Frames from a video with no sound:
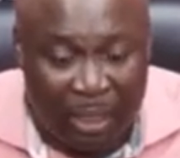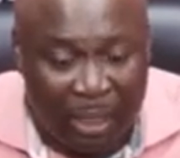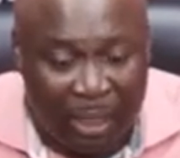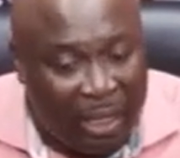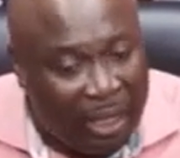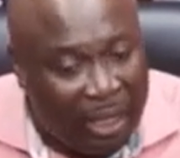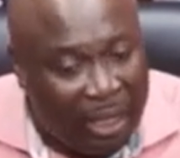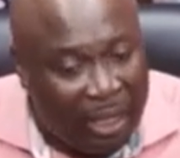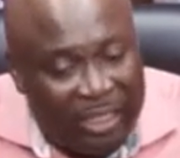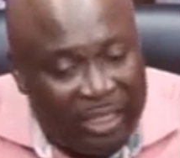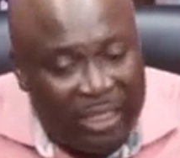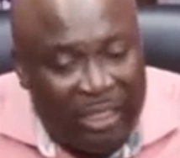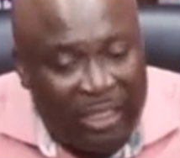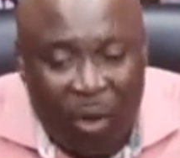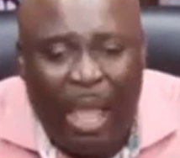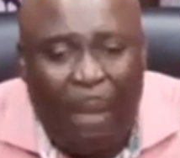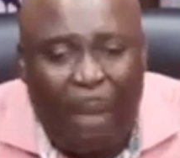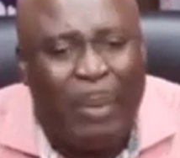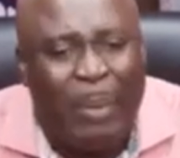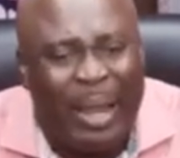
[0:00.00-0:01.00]
It is only
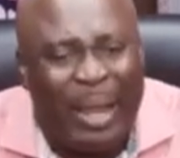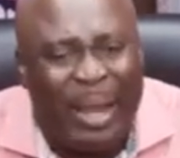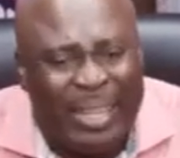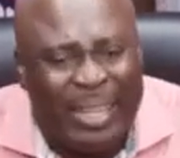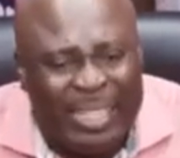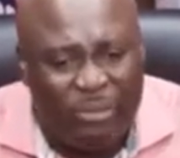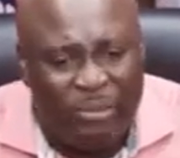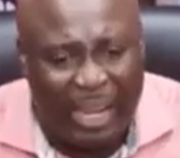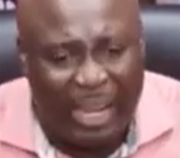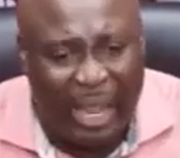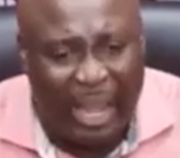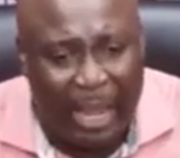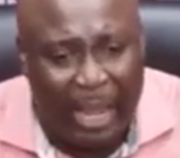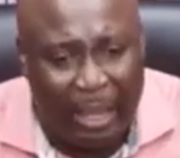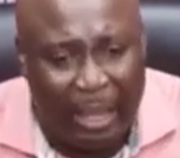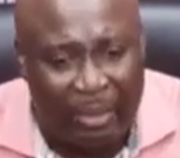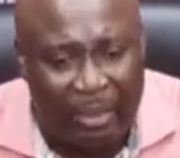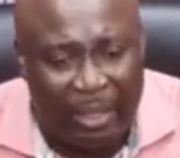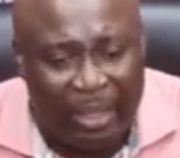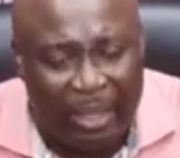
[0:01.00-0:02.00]
a matter of time.
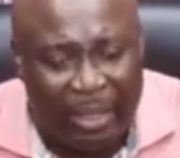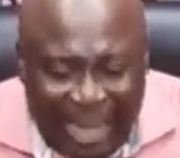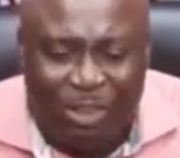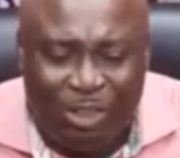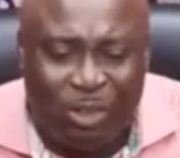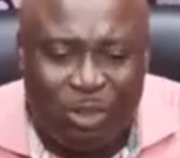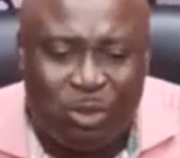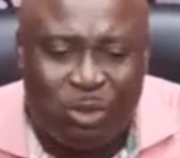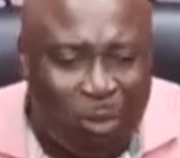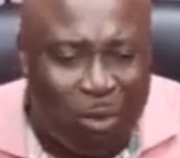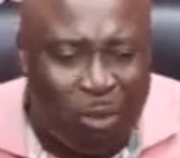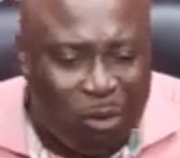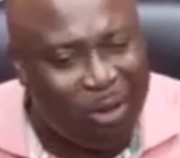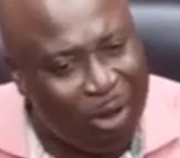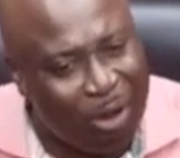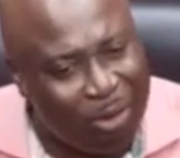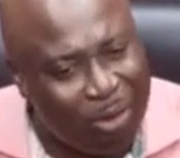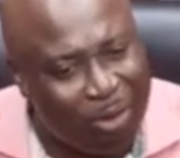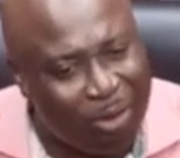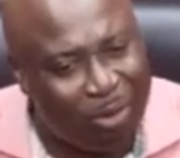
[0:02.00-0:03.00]
That is why Akufo
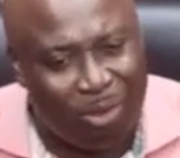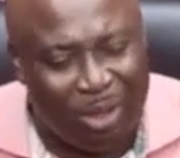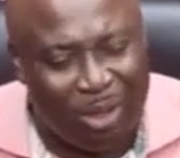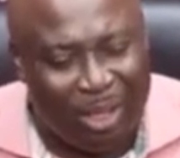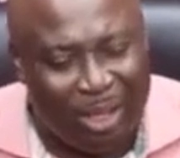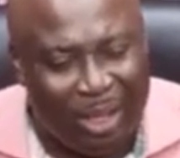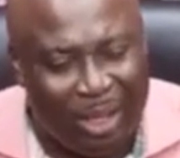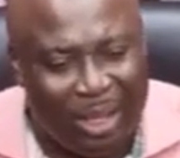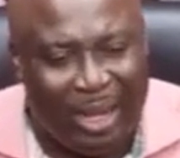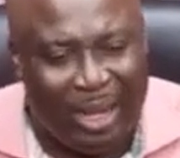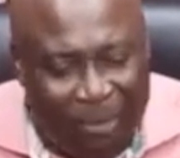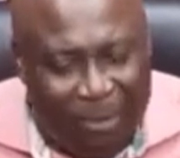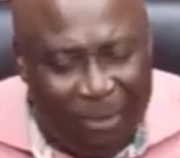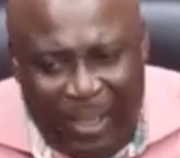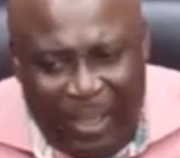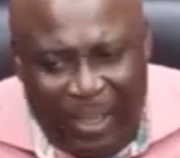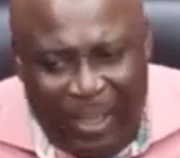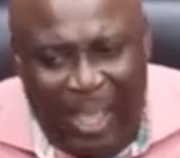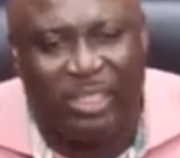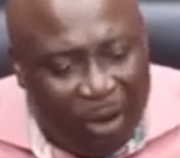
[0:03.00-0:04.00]
Addo, the
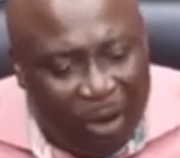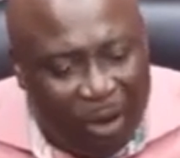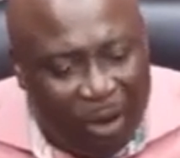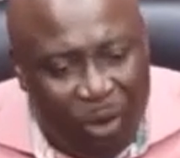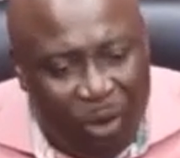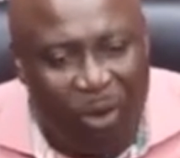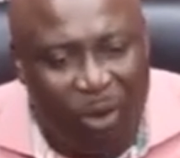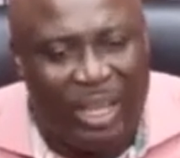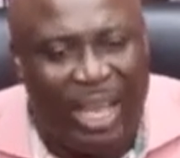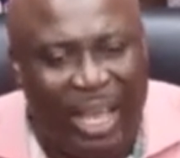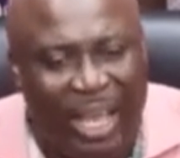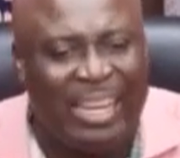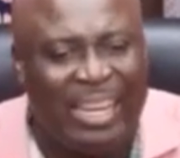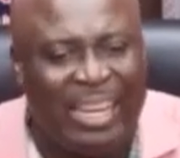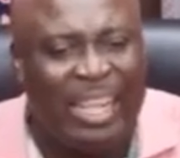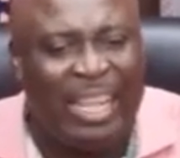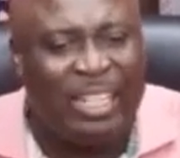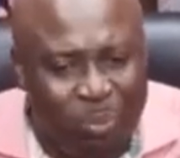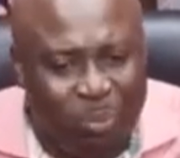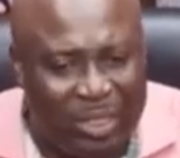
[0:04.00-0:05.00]
first fellow Ghanaian
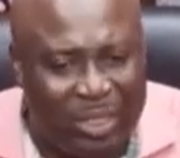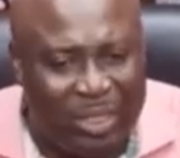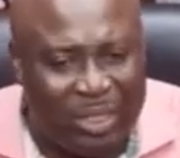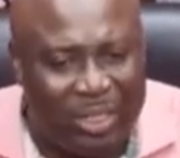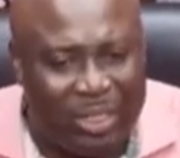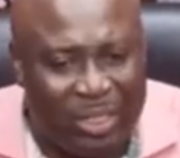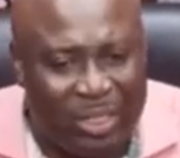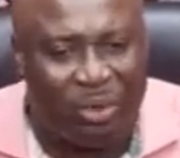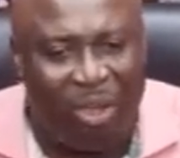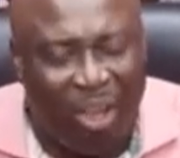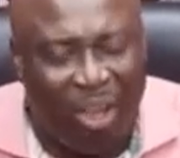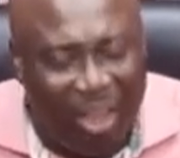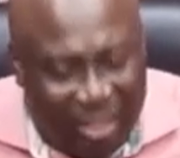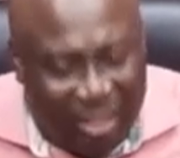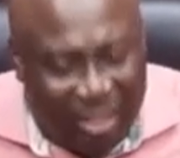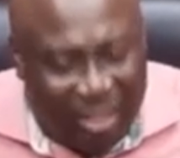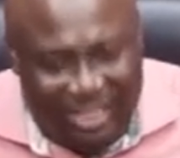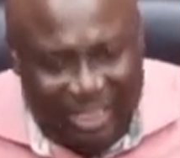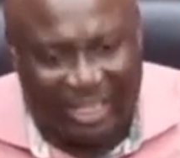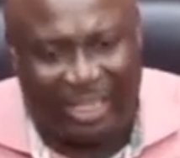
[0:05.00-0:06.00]
speech, I
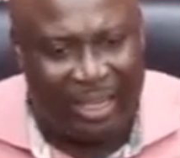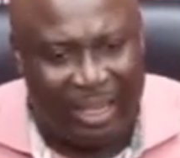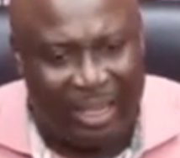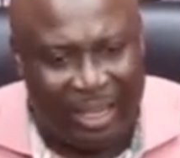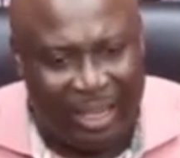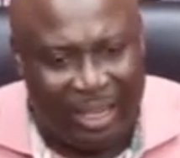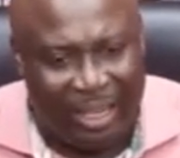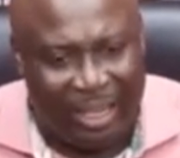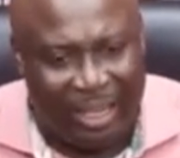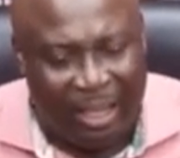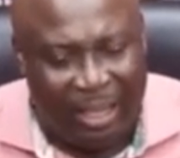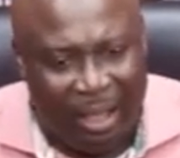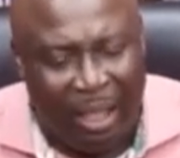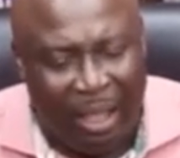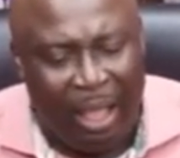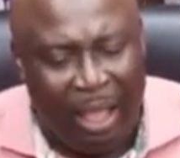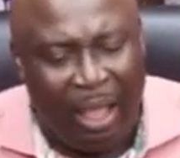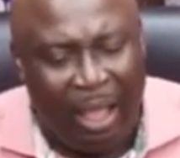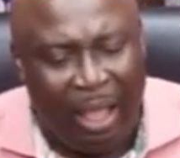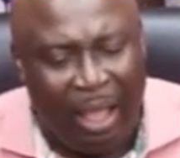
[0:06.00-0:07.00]
see.
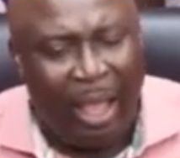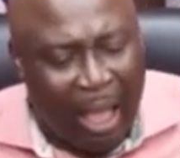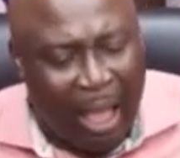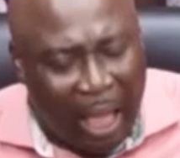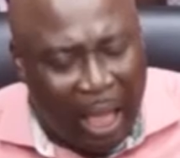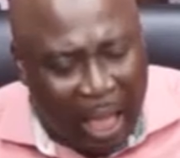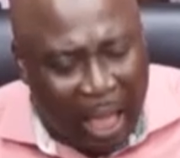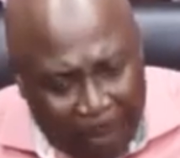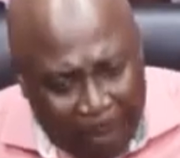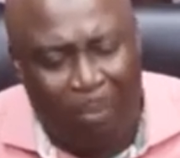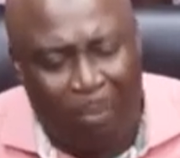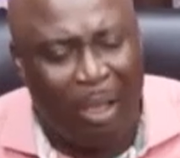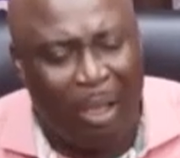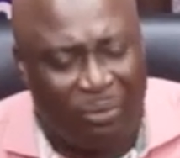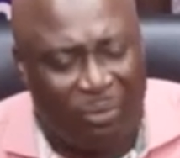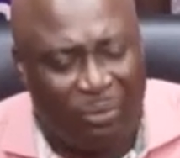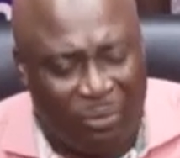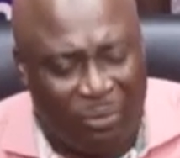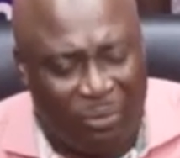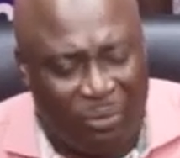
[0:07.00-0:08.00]
I'm a
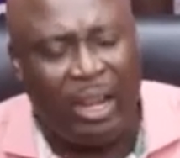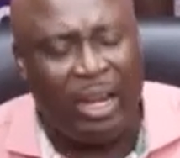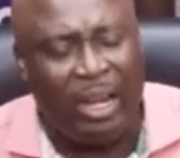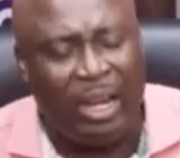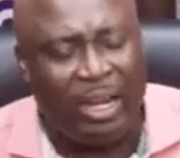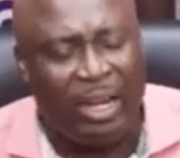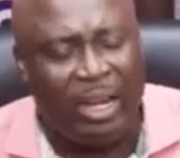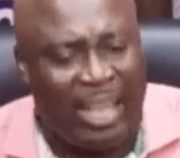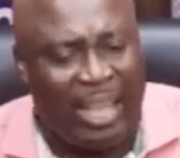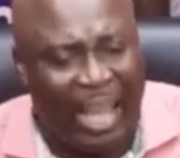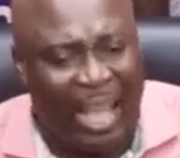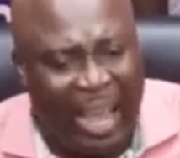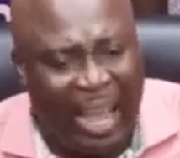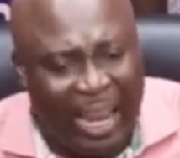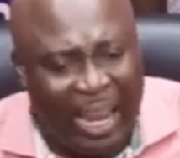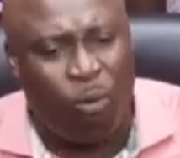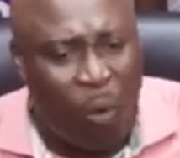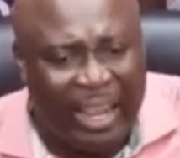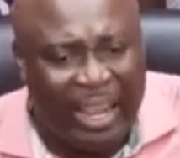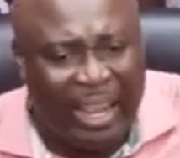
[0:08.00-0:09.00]
much Ghana
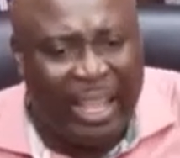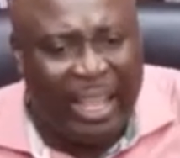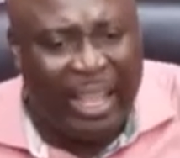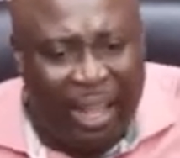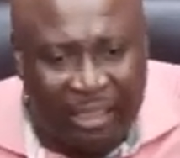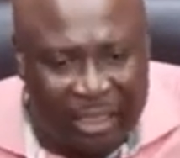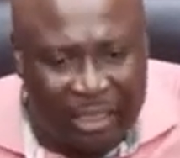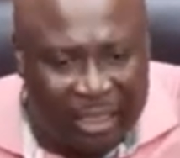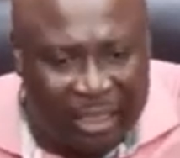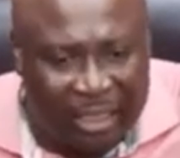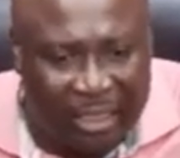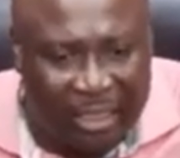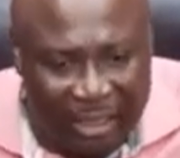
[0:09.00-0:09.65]
for one health.